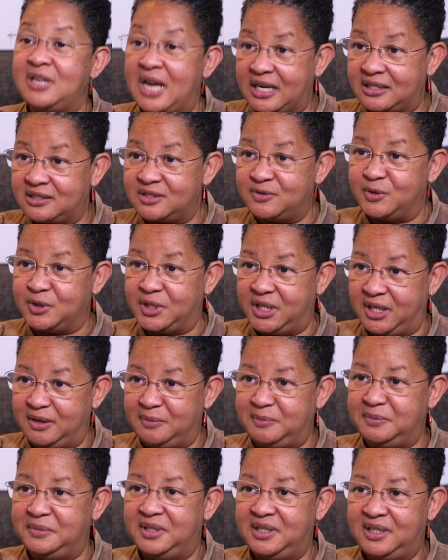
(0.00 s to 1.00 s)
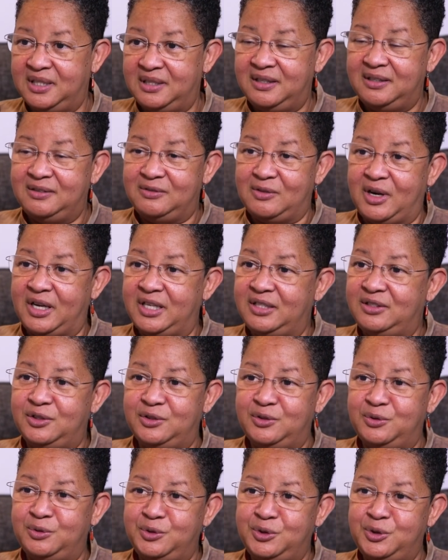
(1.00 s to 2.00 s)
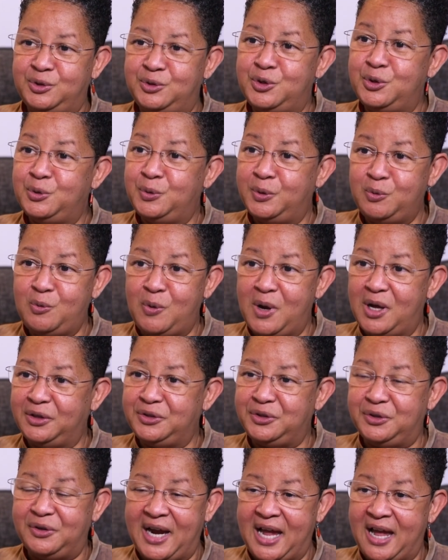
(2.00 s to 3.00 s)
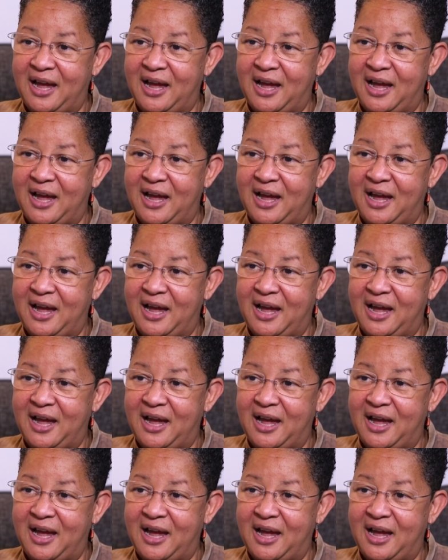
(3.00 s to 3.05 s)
next for Kim? Right, you're doing well. You're